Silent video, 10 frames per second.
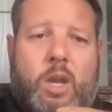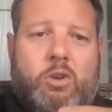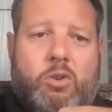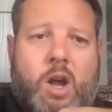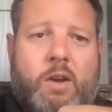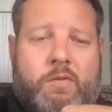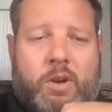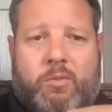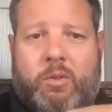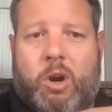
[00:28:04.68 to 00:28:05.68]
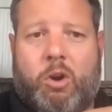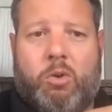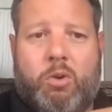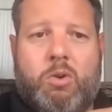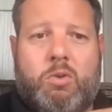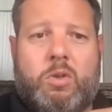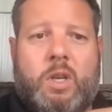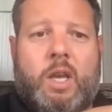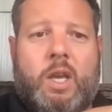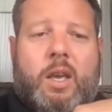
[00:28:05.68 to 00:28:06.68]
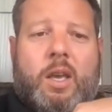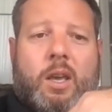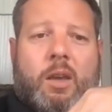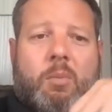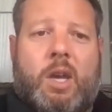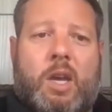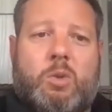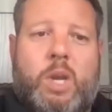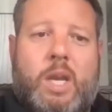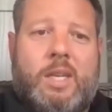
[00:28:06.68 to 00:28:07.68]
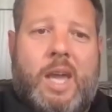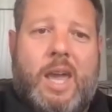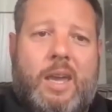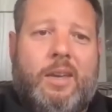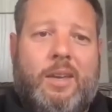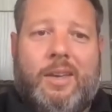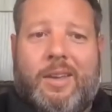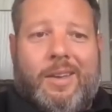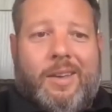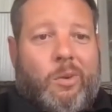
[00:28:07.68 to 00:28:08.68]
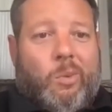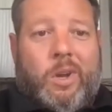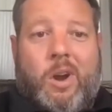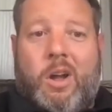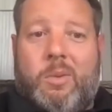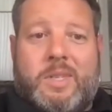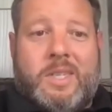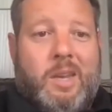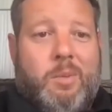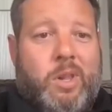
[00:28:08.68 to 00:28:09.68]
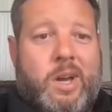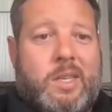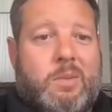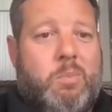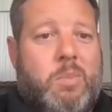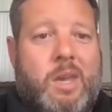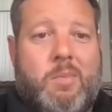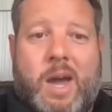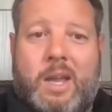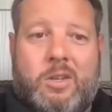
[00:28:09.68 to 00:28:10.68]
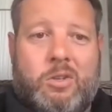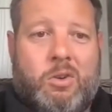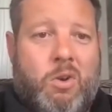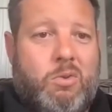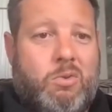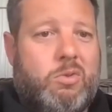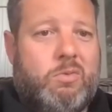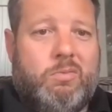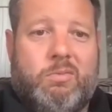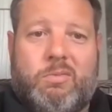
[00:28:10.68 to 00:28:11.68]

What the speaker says: we can draw from our crews, because we call them C+, B- crews.